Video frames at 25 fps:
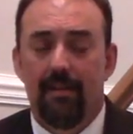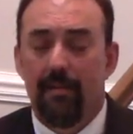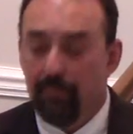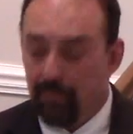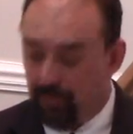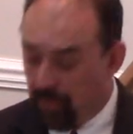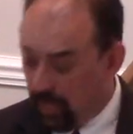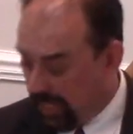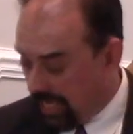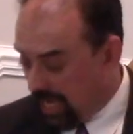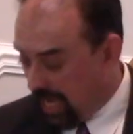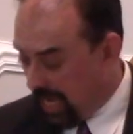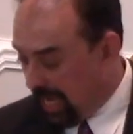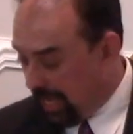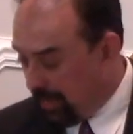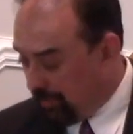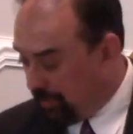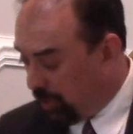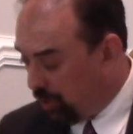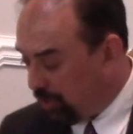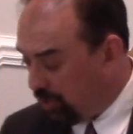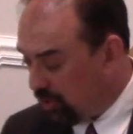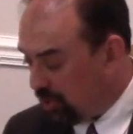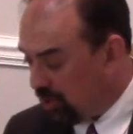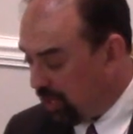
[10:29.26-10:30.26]
But
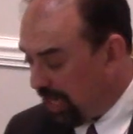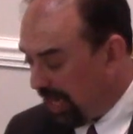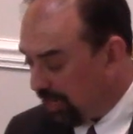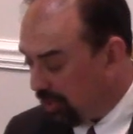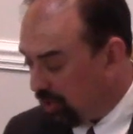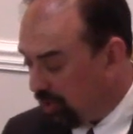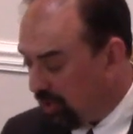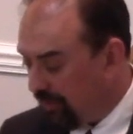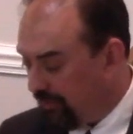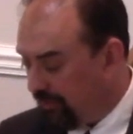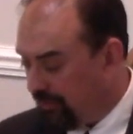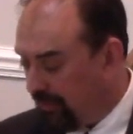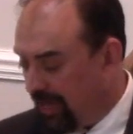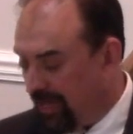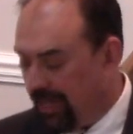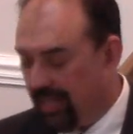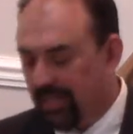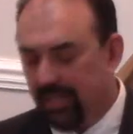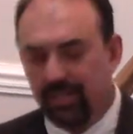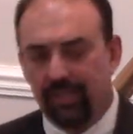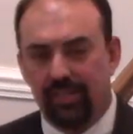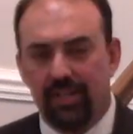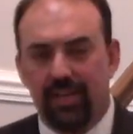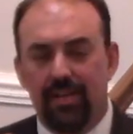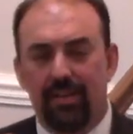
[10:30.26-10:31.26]
Abel's
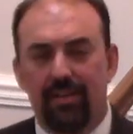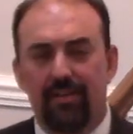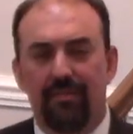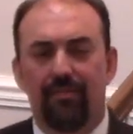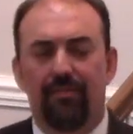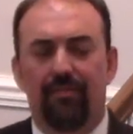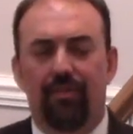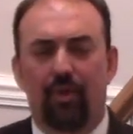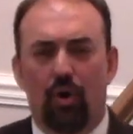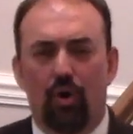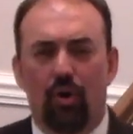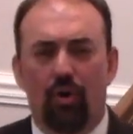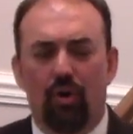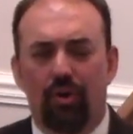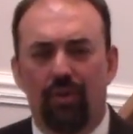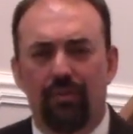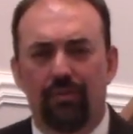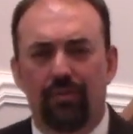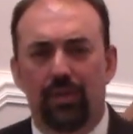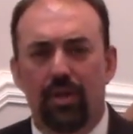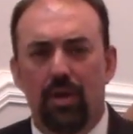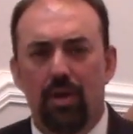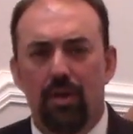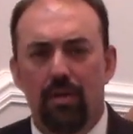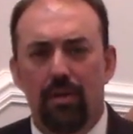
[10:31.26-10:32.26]
sacrifice
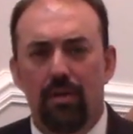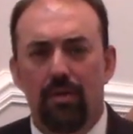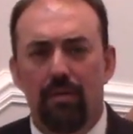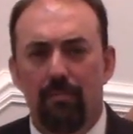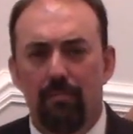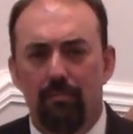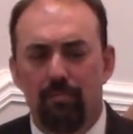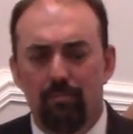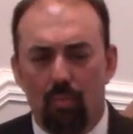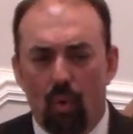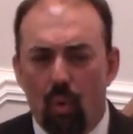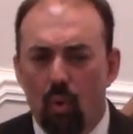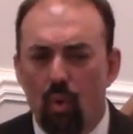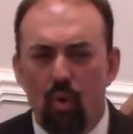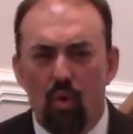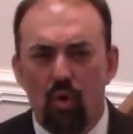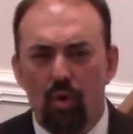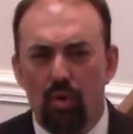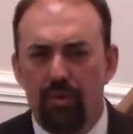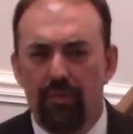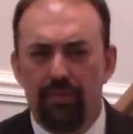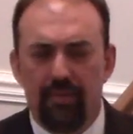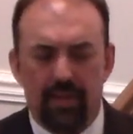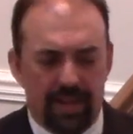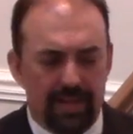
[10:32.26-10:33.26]
involved
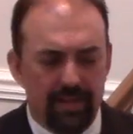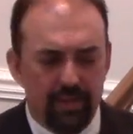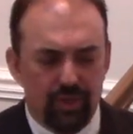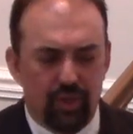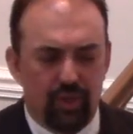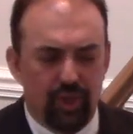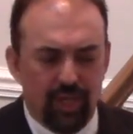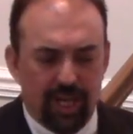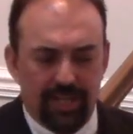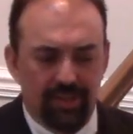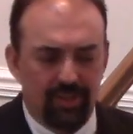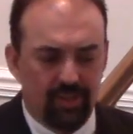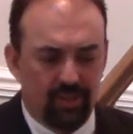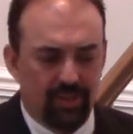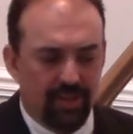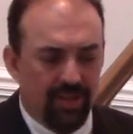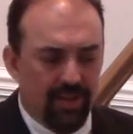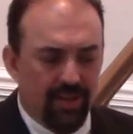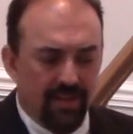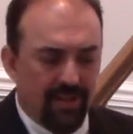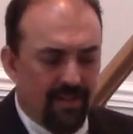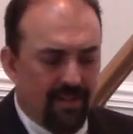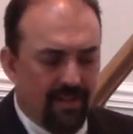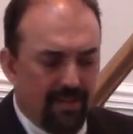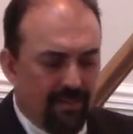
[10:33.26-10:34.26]
more than
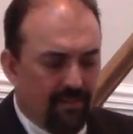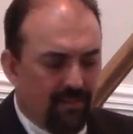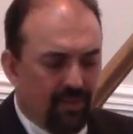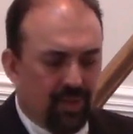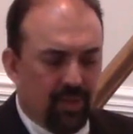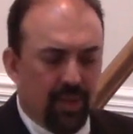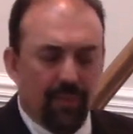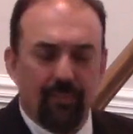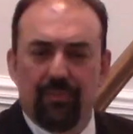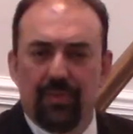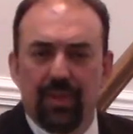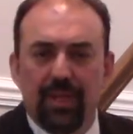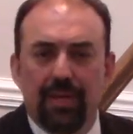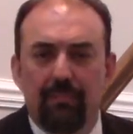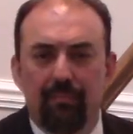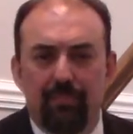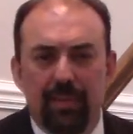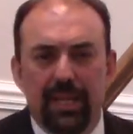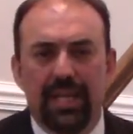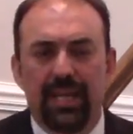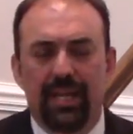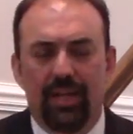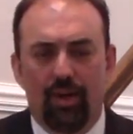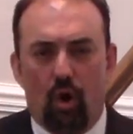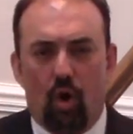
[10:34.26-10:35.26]
just something
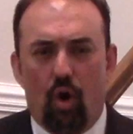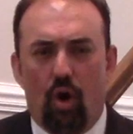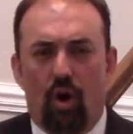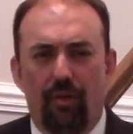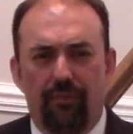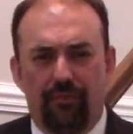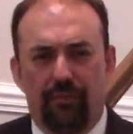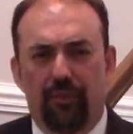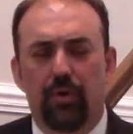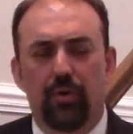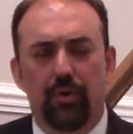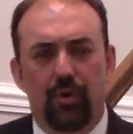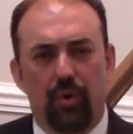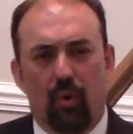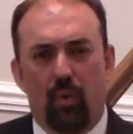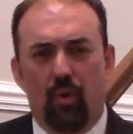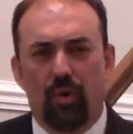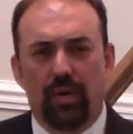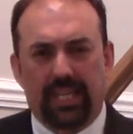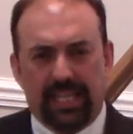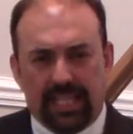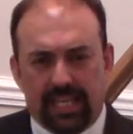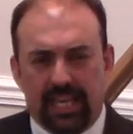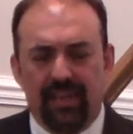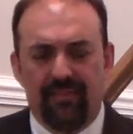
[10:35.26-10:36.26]
being offered
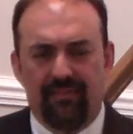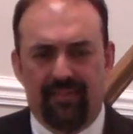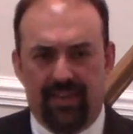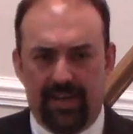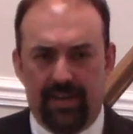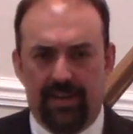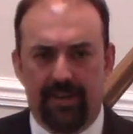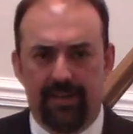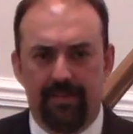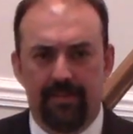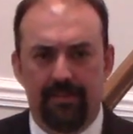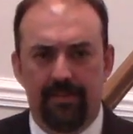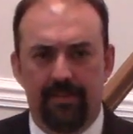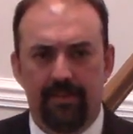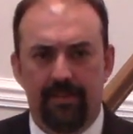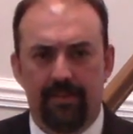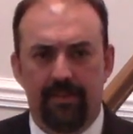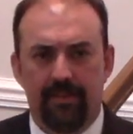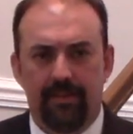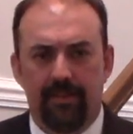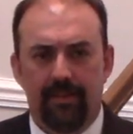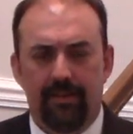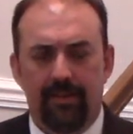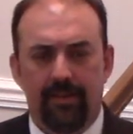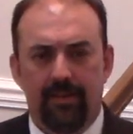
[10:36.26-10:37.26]
or given.
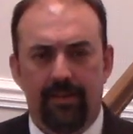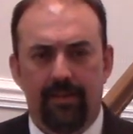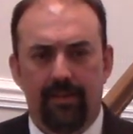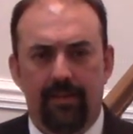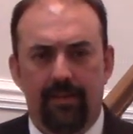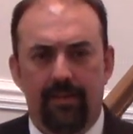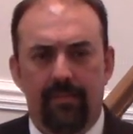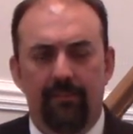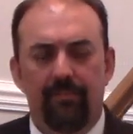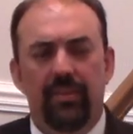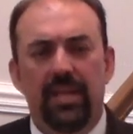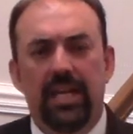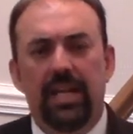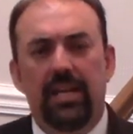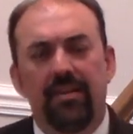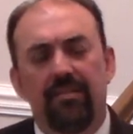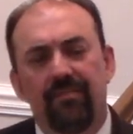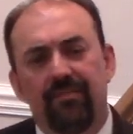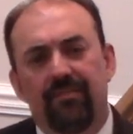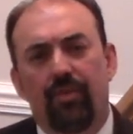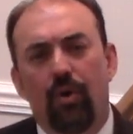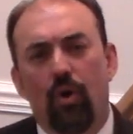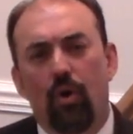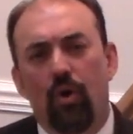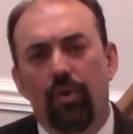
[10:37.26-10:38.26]
It
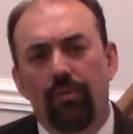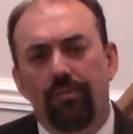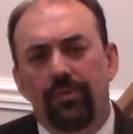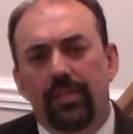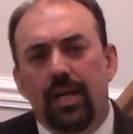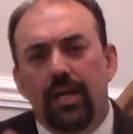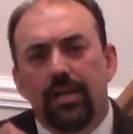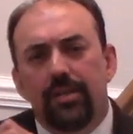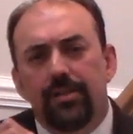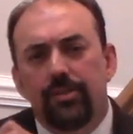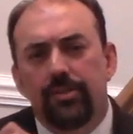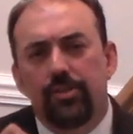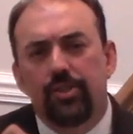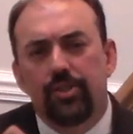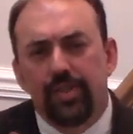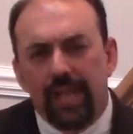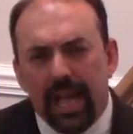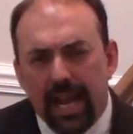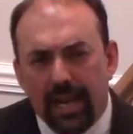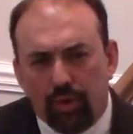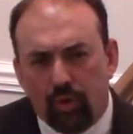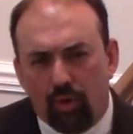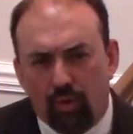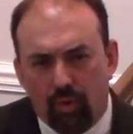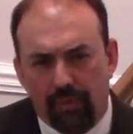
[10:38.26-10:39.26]
involved
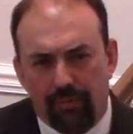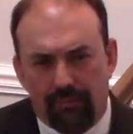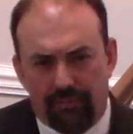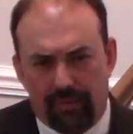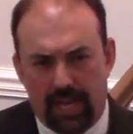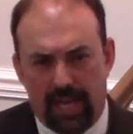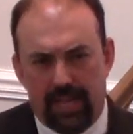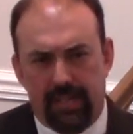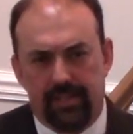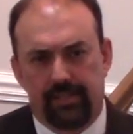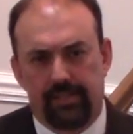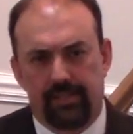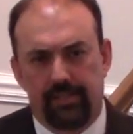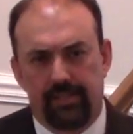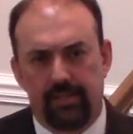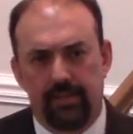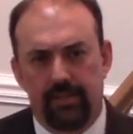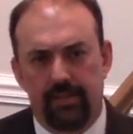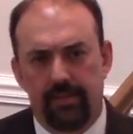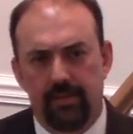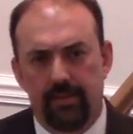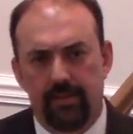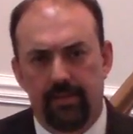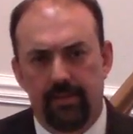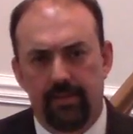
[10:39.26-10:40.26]

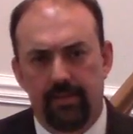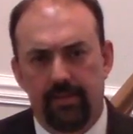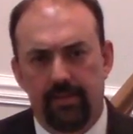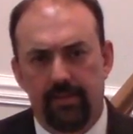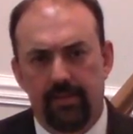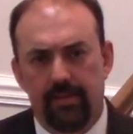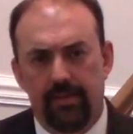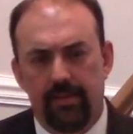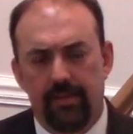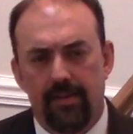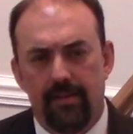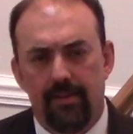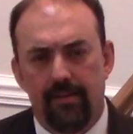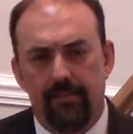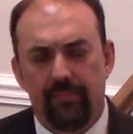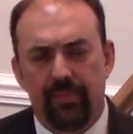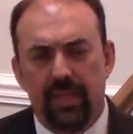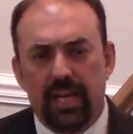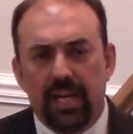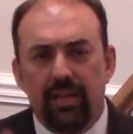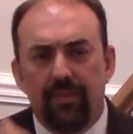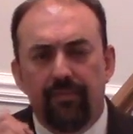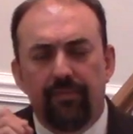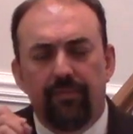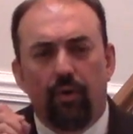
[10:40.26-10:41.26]
sacrifice.
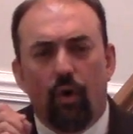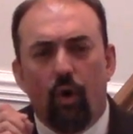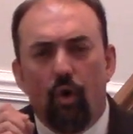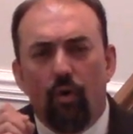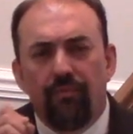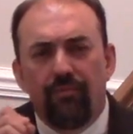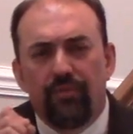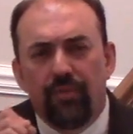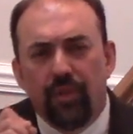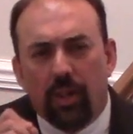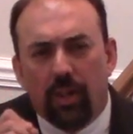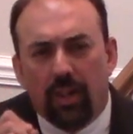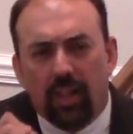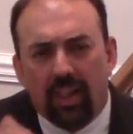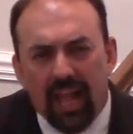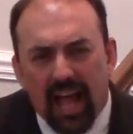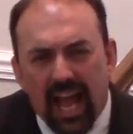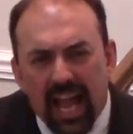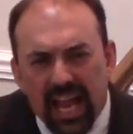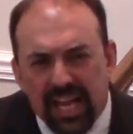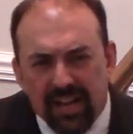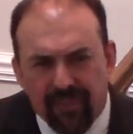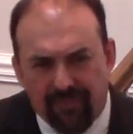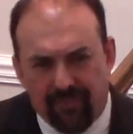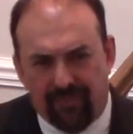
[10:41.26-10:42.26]
It involved the
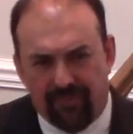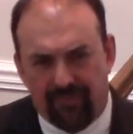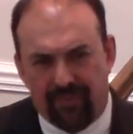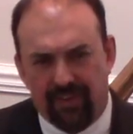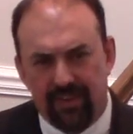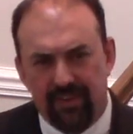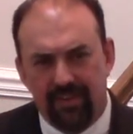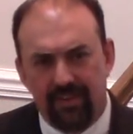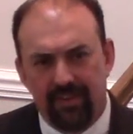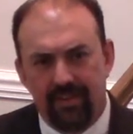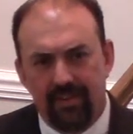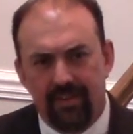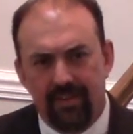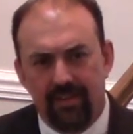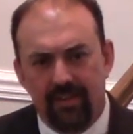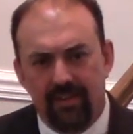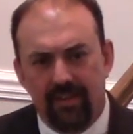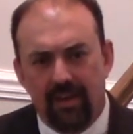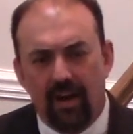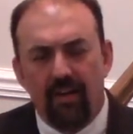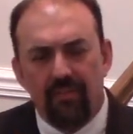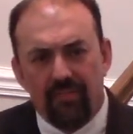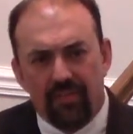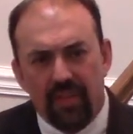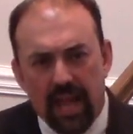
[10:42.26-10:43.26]
life
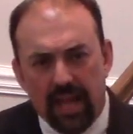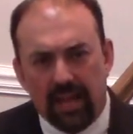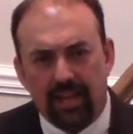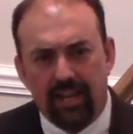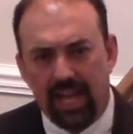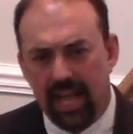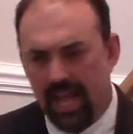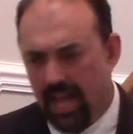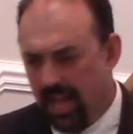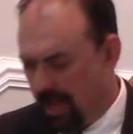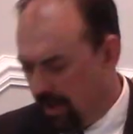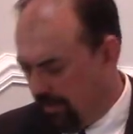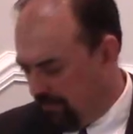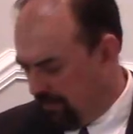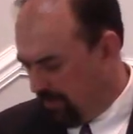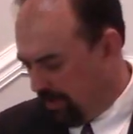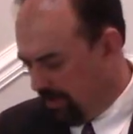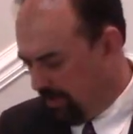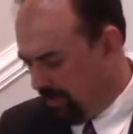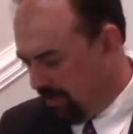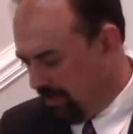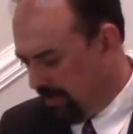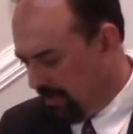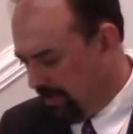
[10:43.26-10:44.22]
of that lamb.